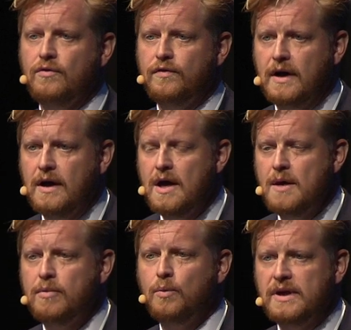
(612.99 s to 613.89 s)
far,
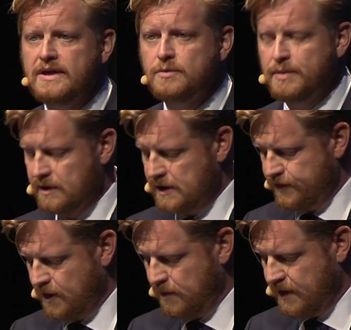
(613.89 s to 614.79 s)
but we need to build on
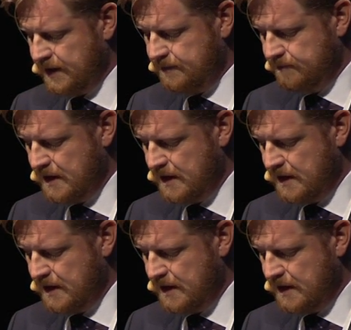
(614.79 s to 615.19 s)
top of that.